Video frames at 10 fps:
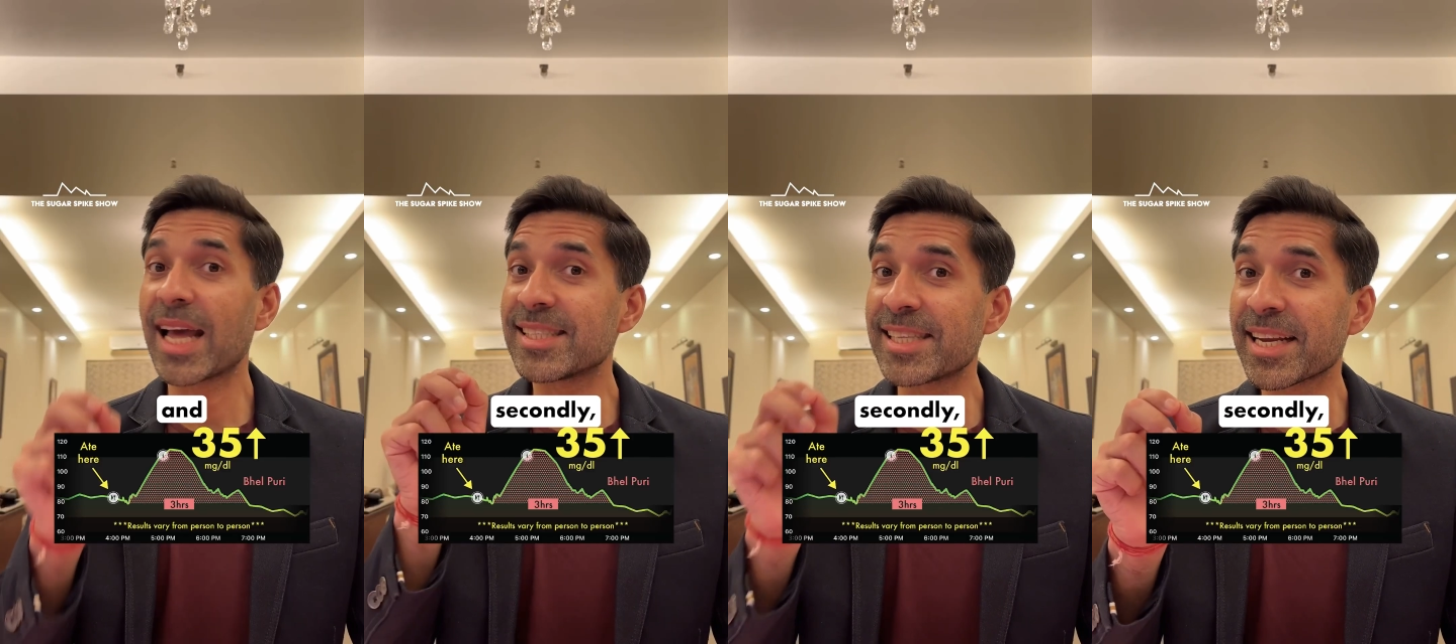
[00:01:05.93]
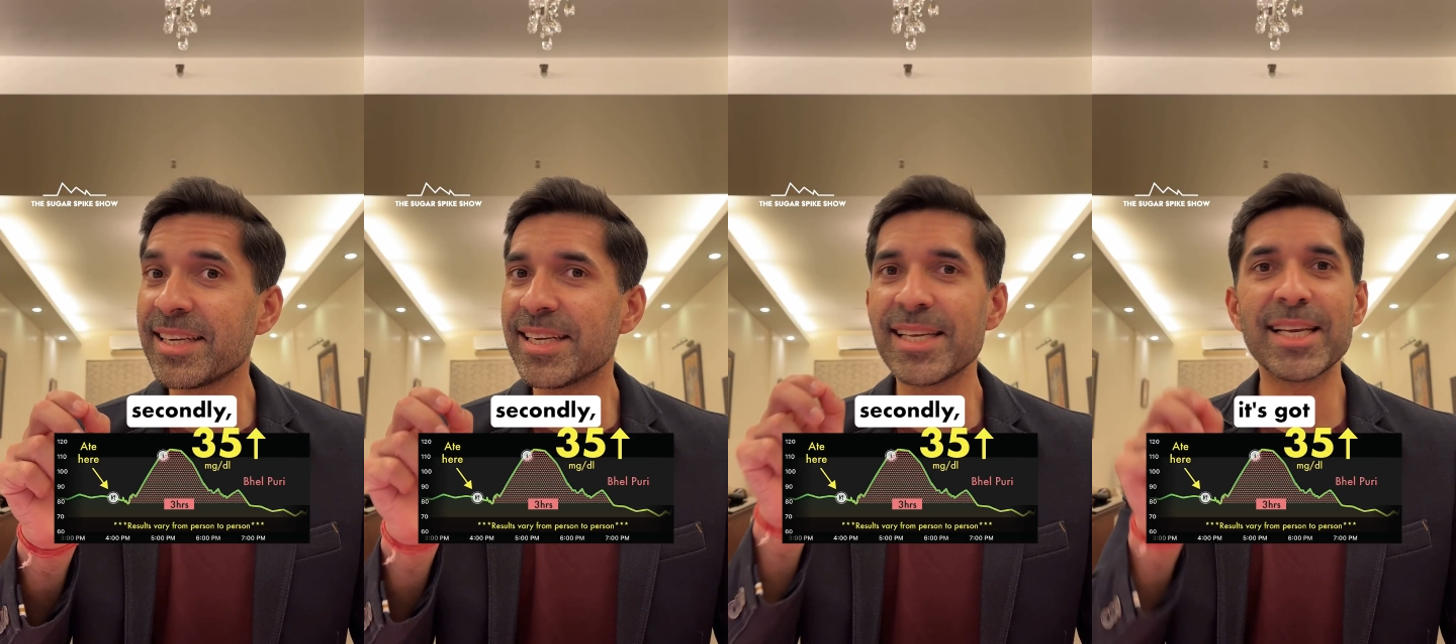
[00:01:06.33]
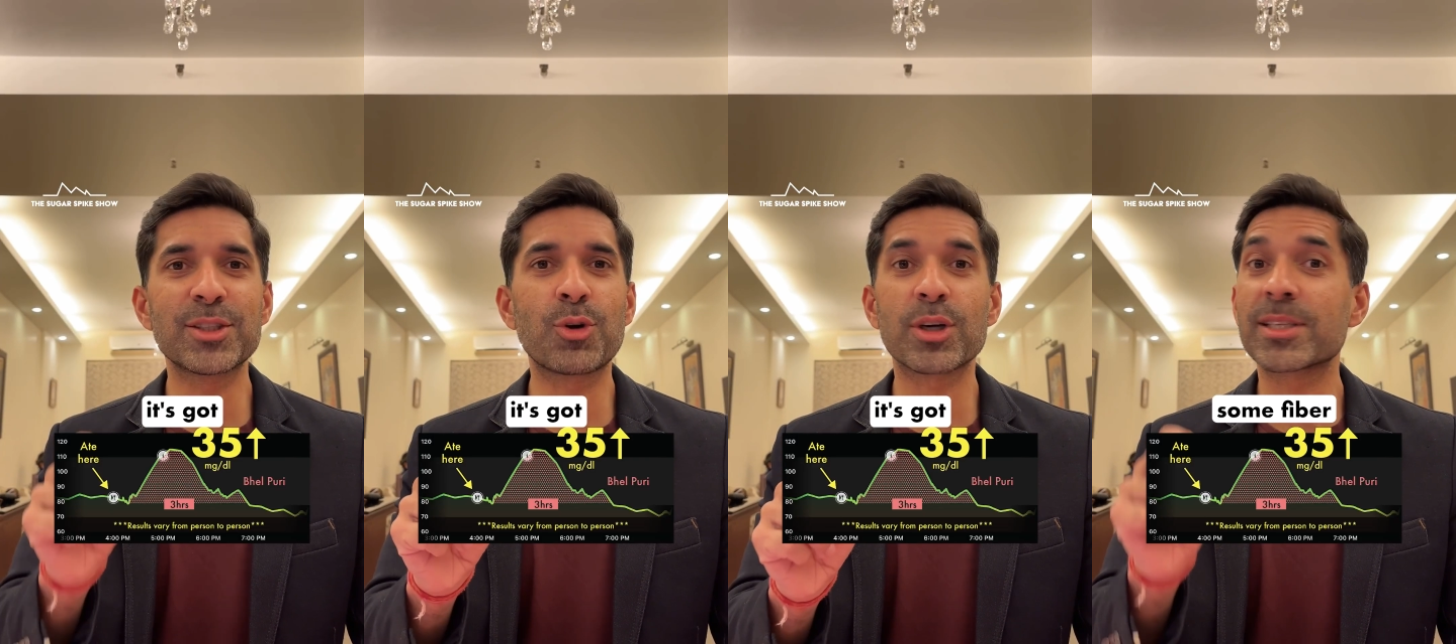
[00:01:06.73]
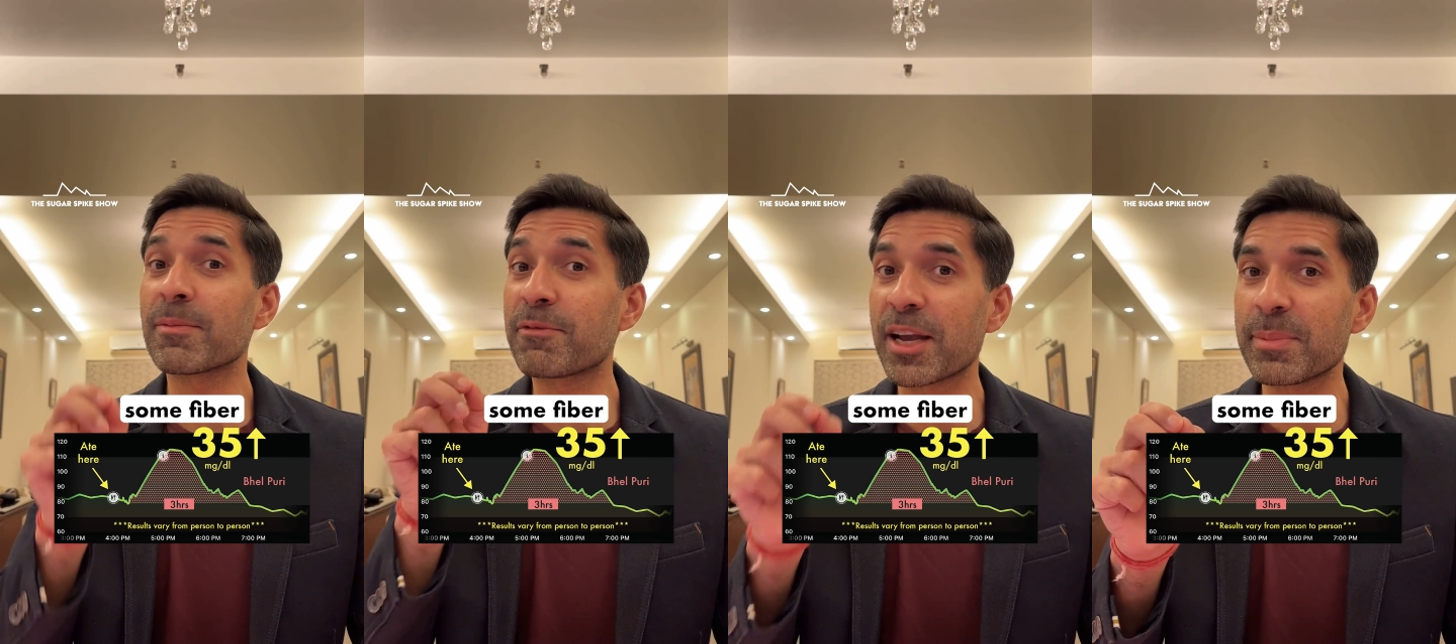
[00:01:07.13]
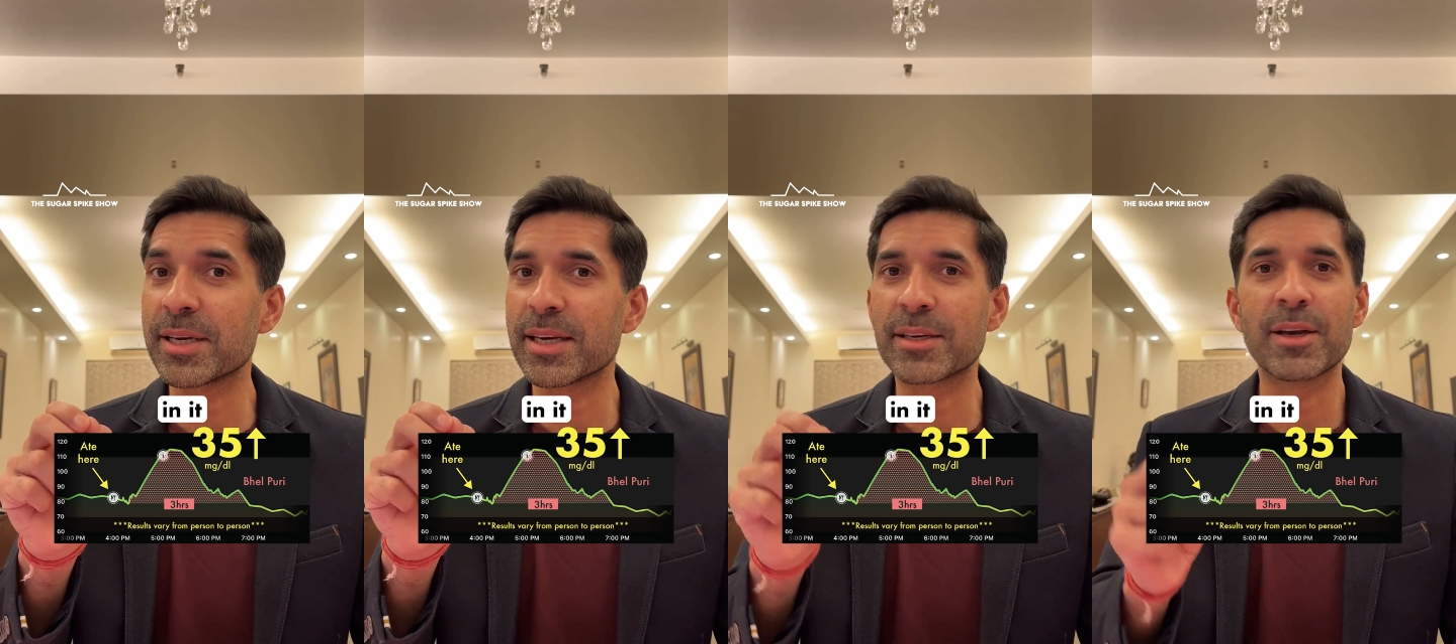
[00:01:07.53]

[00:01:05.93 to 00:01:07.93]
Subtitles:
And secondly, it's got some fiber in it